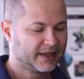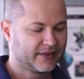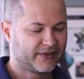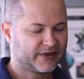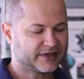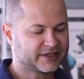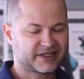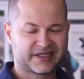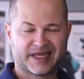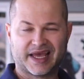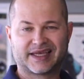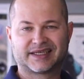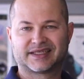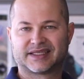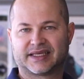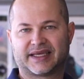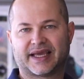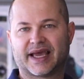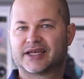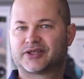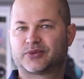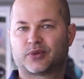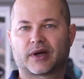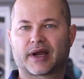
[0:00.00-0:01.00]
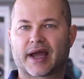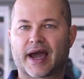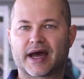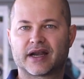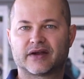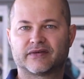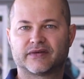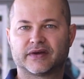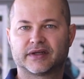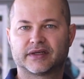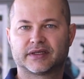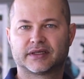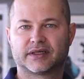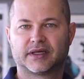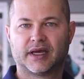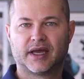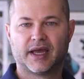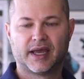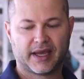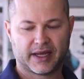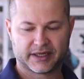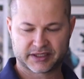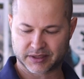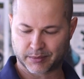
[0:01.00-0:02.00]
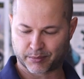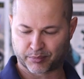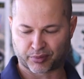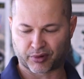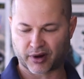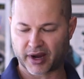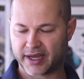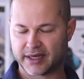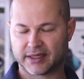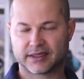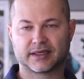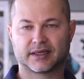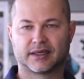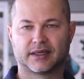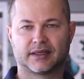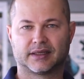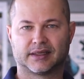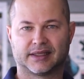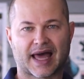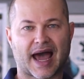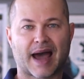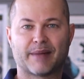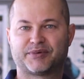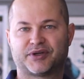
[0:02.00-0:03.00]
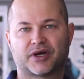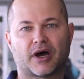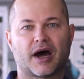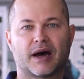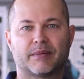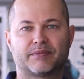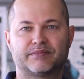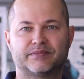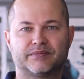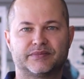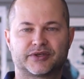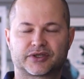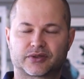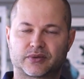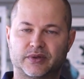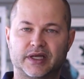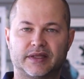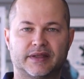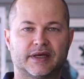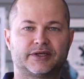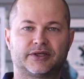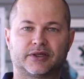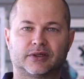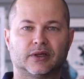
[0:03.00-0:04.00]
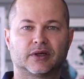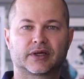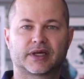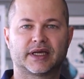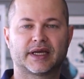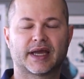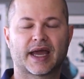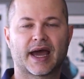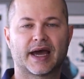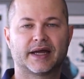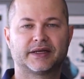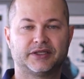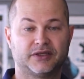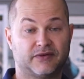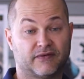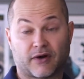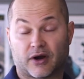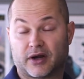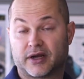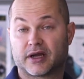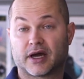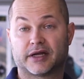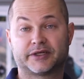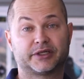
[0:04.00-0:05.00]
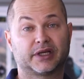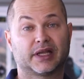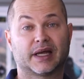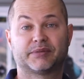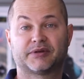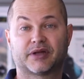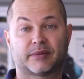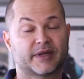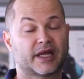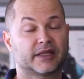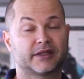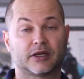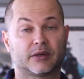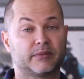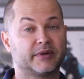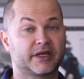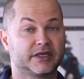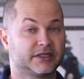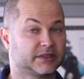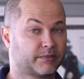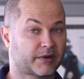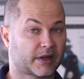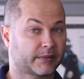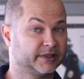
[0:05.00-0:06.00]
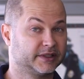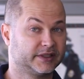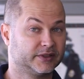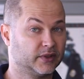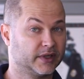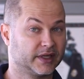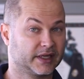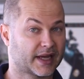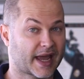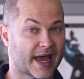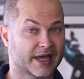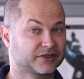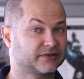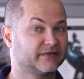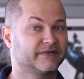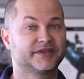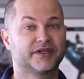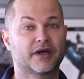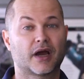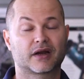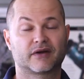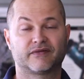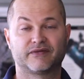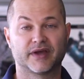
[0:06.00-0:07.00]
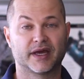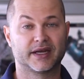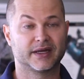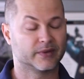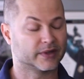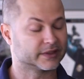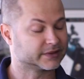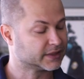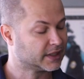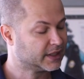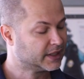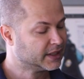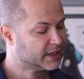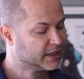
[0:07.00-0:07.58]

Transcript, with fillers: This takes the guesswork out of it. It's a bright laptop screen that you're looking at. You've already got your laptop out there because you're probably doing astrophotography anyways.